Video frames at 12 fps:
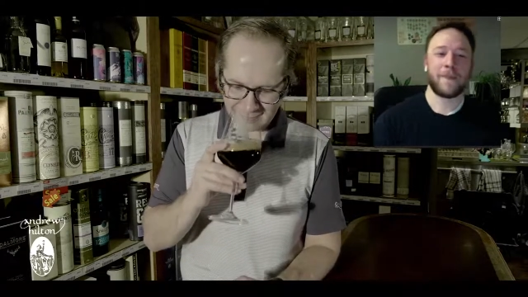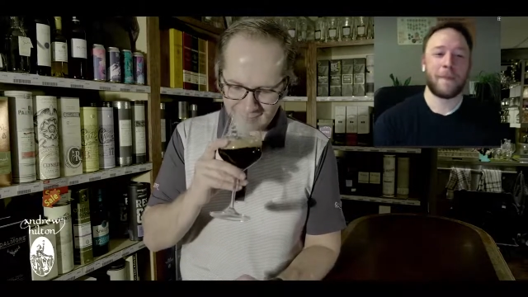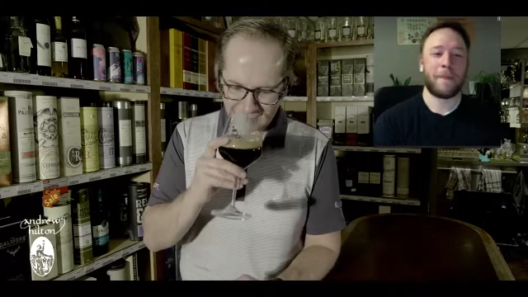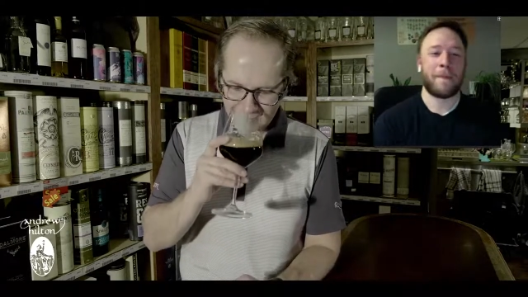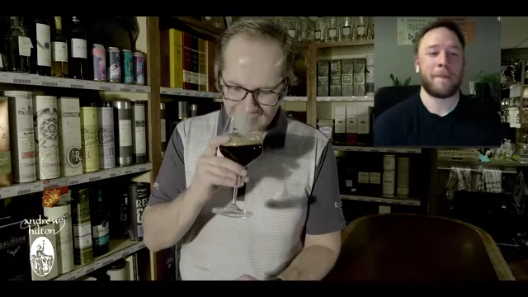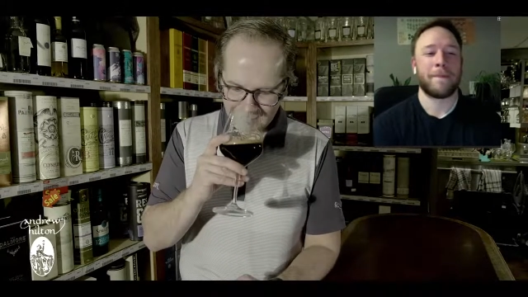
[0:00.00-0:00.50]

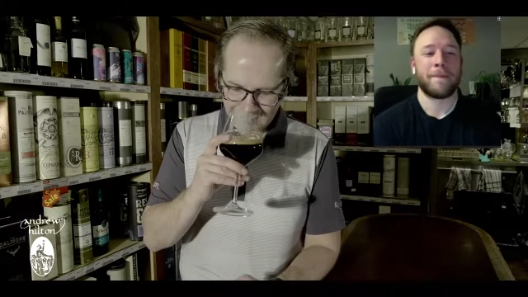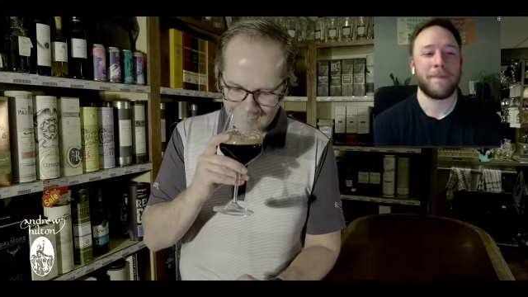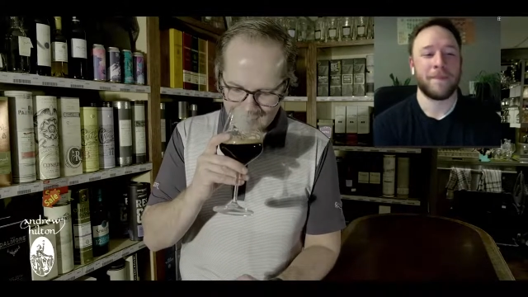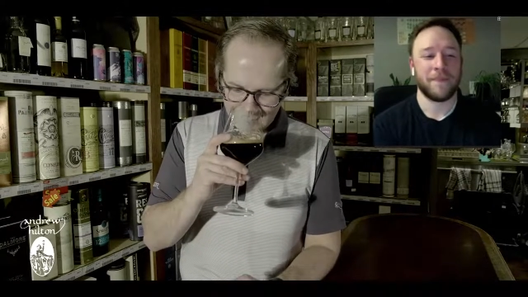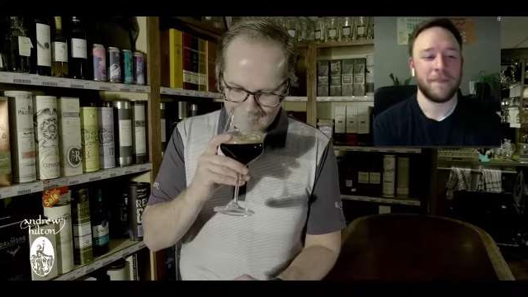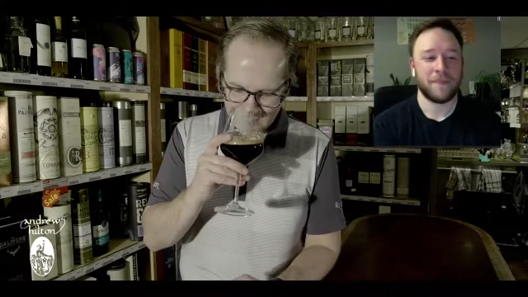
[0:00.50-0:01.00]

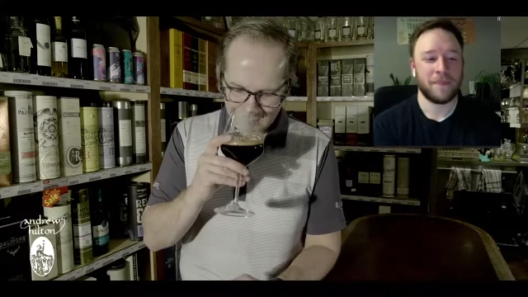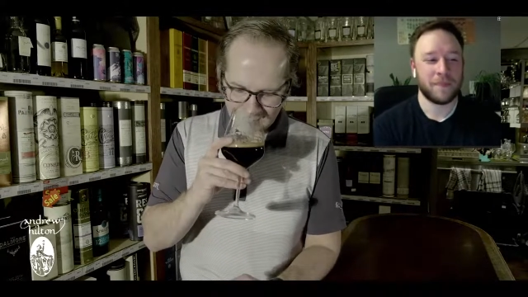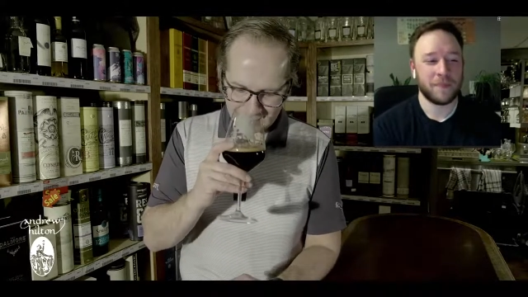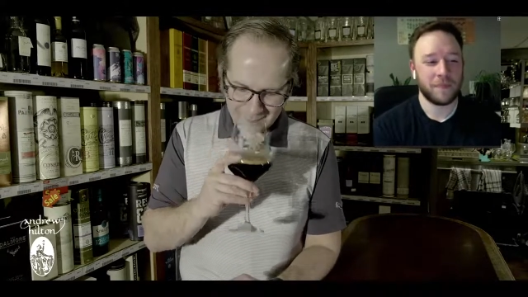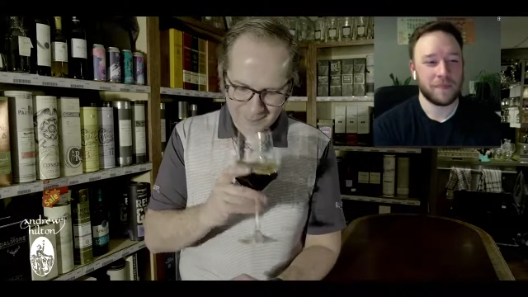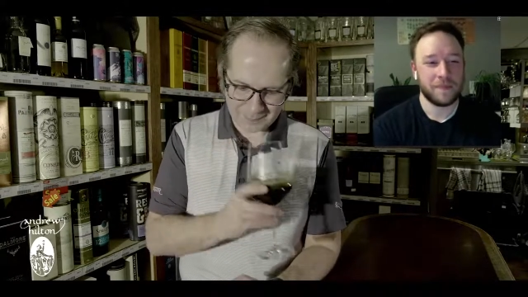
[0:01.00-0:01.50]

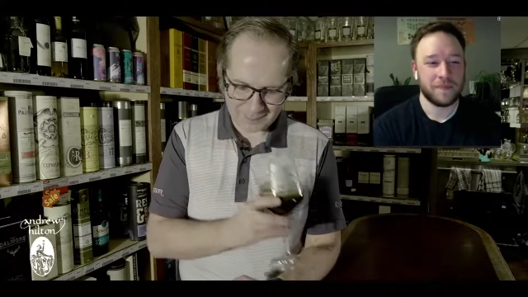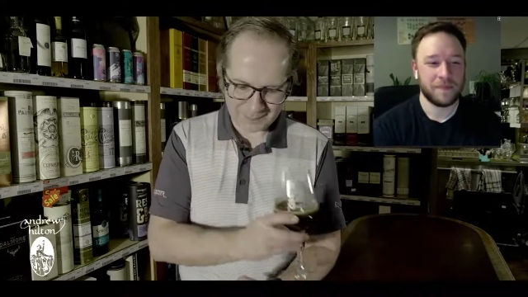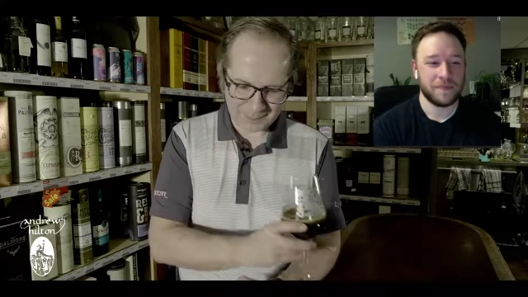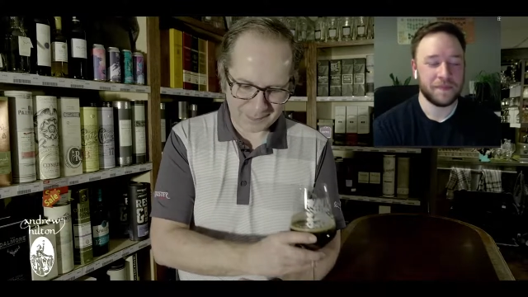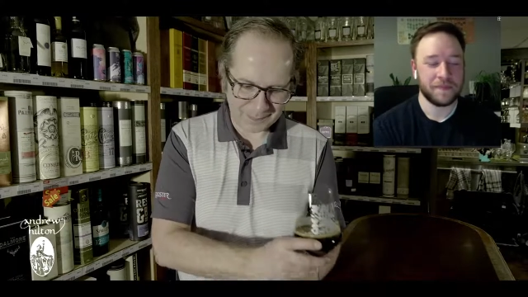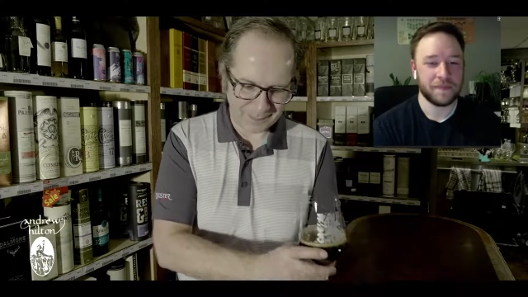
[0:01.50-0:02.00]

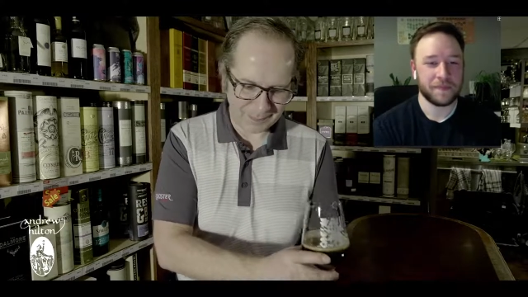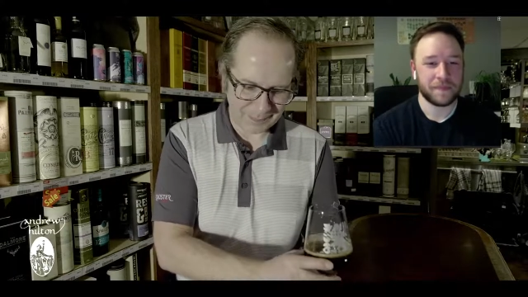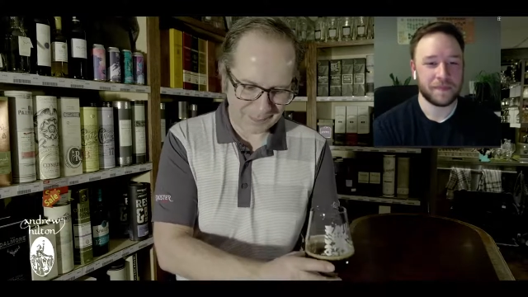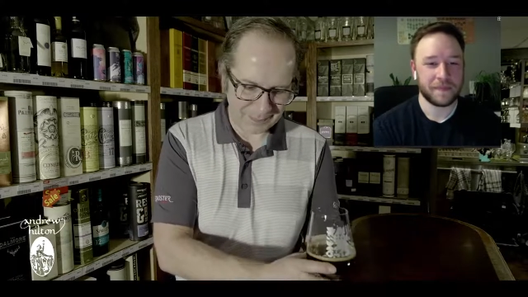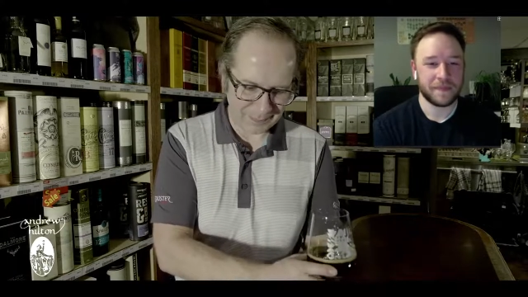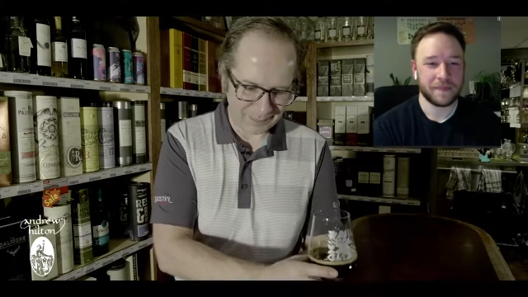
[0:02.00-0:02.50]

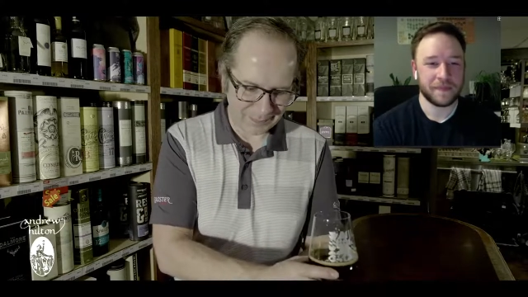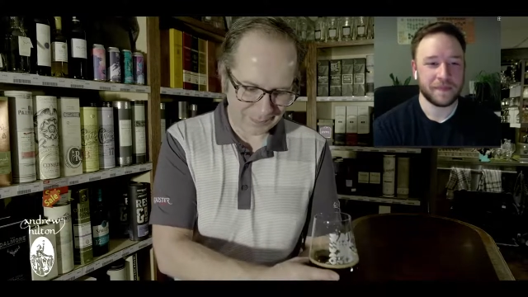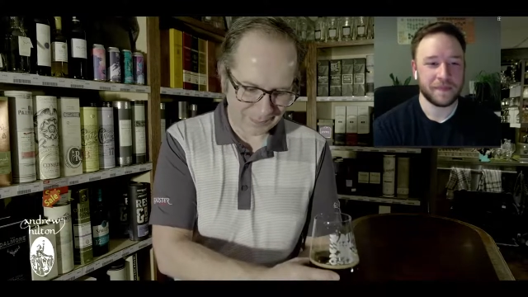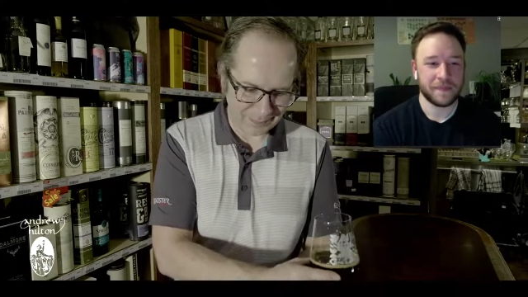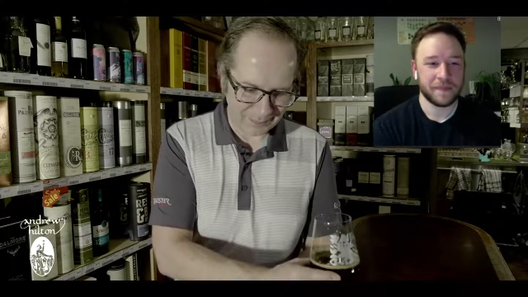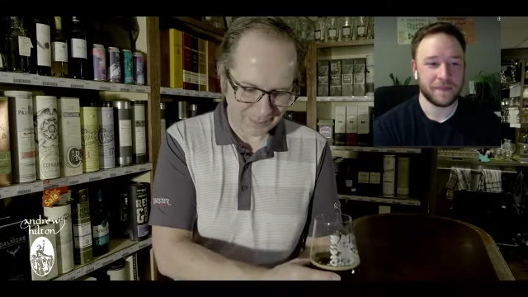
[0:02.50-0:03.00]

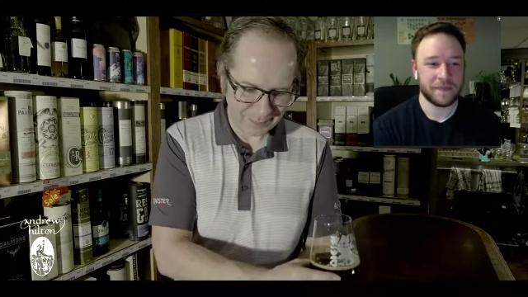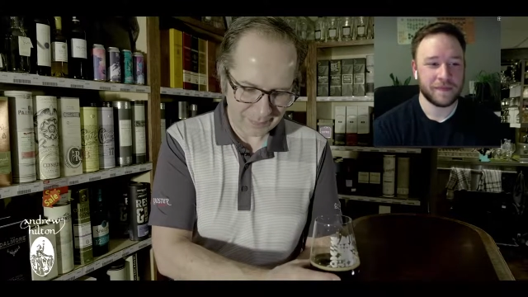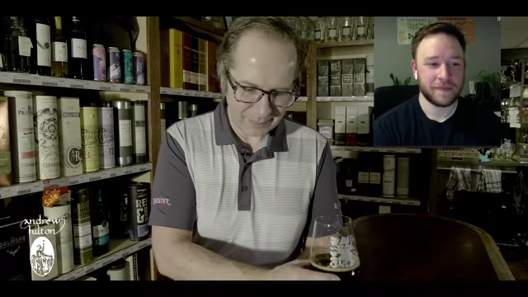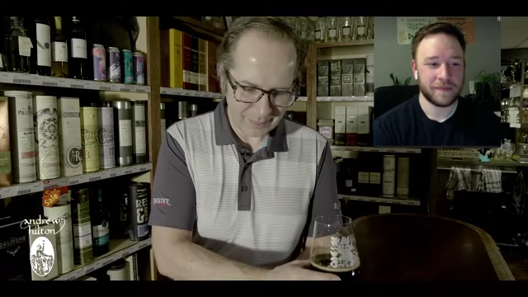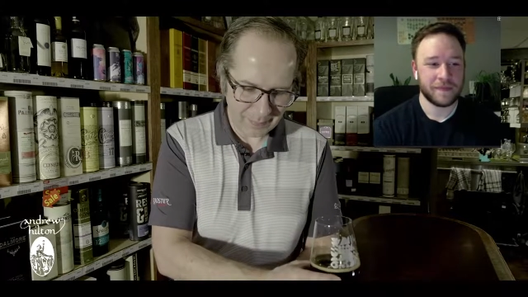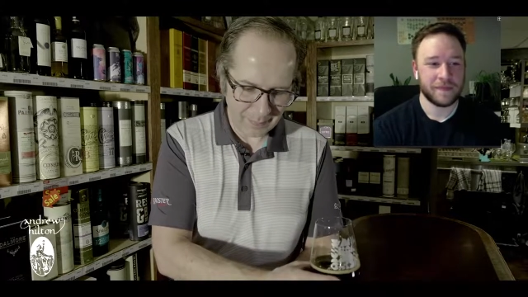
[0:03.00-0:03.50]

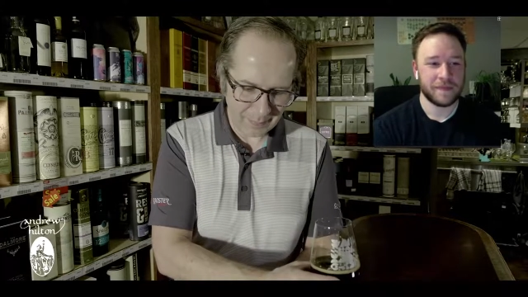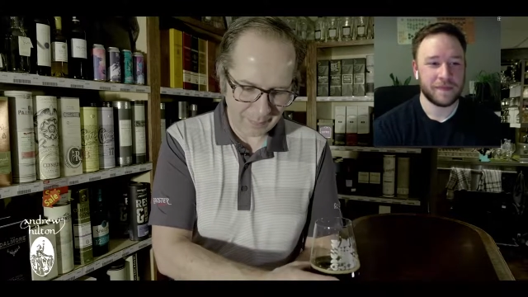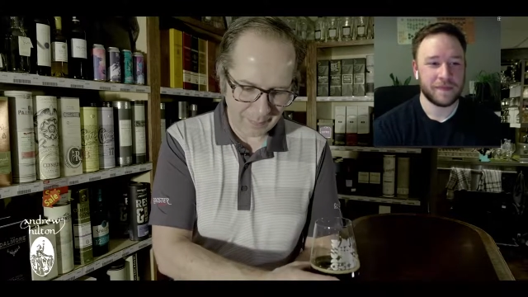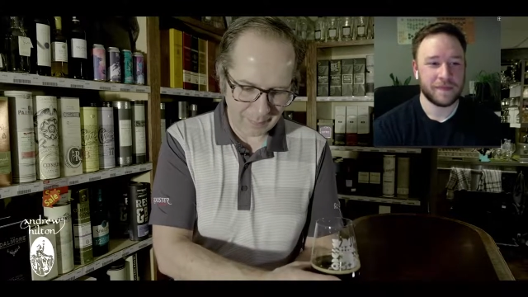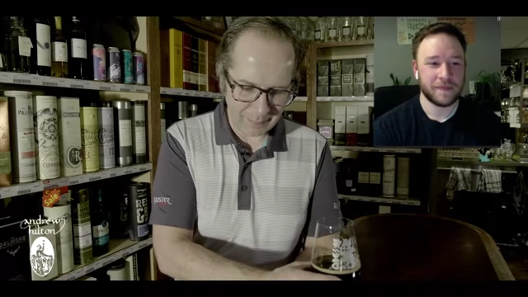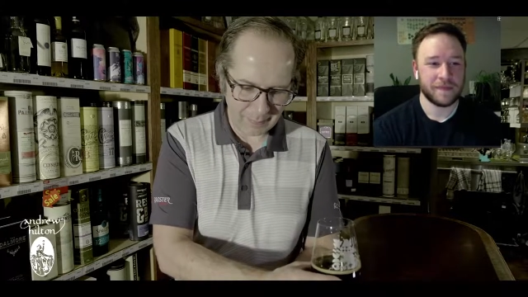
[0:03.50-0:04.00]

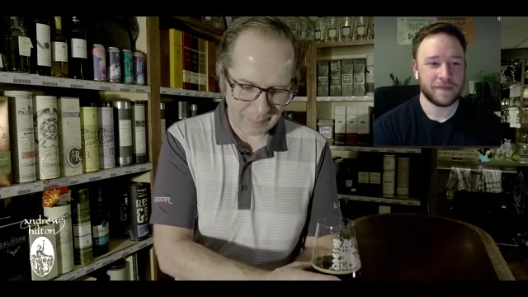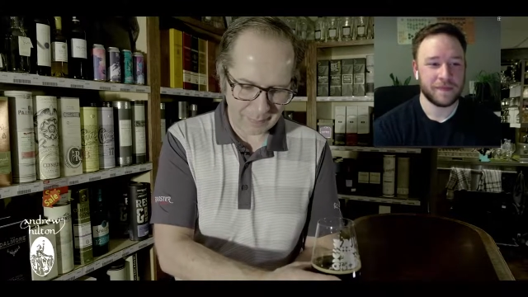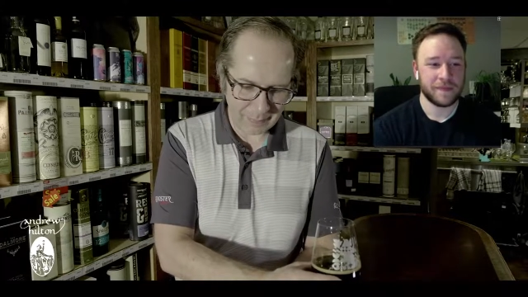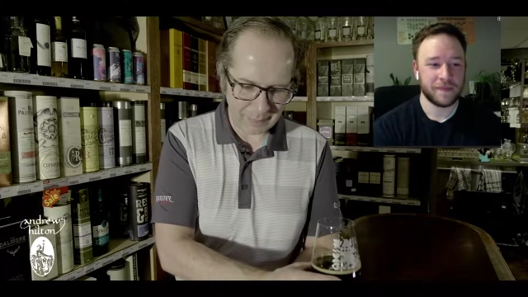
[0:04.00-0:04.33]
No one is speaking in this clip.